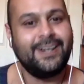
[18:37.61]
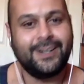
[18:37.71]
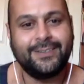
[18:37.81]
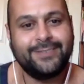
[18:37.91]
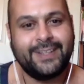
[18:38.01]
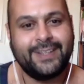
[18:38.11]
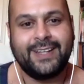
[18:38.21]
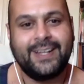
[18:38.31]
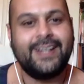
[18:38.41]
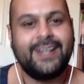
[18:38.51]
hopefully
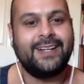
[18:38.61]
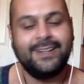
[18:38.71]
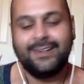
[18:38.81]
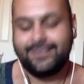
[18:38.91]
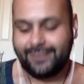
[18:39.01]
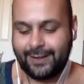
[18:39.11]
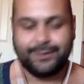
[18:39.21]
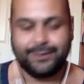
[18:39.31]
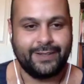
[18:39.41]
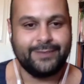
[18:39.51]
the Fiber
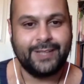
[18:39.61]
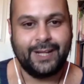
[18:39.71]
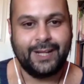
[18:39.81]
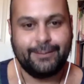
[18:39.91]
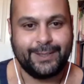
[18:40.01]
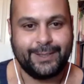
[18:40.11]
Fund will help you.